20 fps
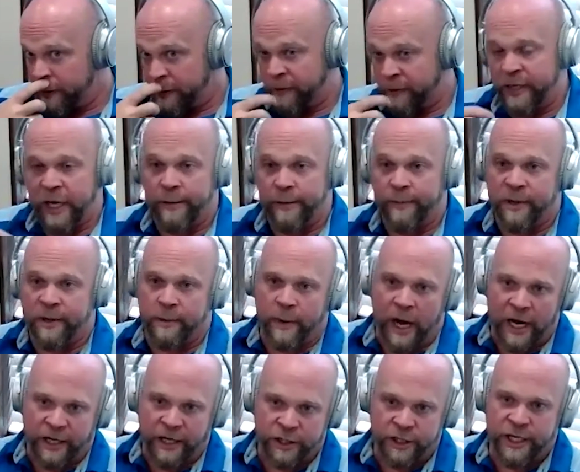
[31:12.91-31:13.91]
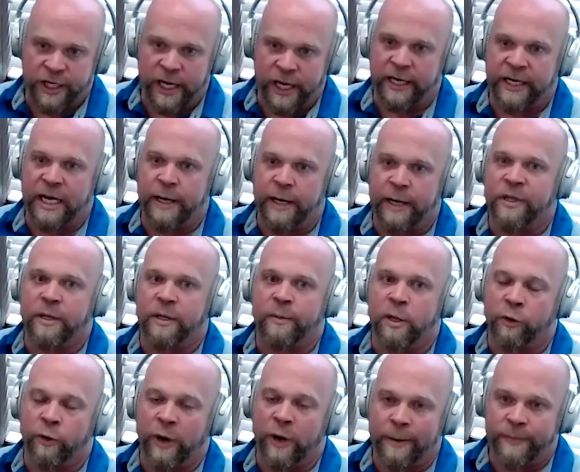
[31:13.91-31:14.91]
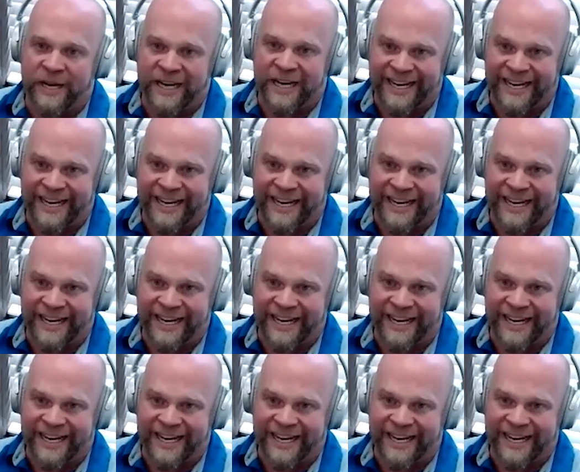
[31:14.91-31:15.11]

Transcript: so keeping them oxygenated, keeping them in the right